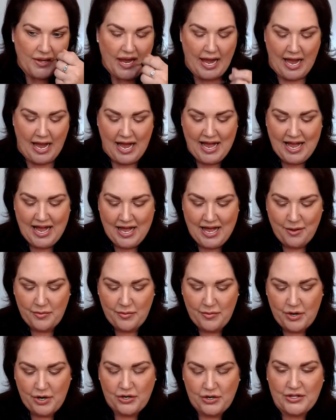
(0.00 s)
Happy
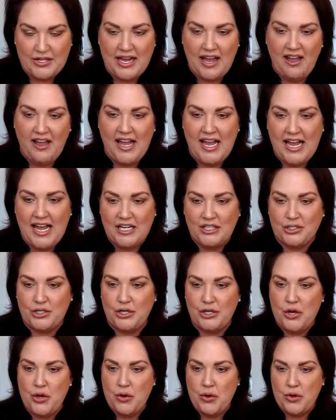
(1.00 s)
birthday to
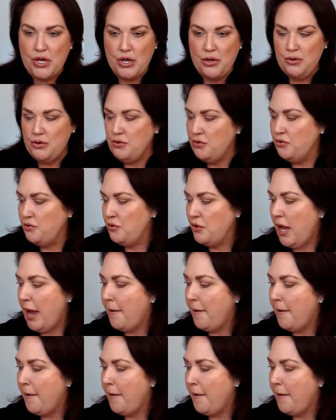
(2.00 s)
you.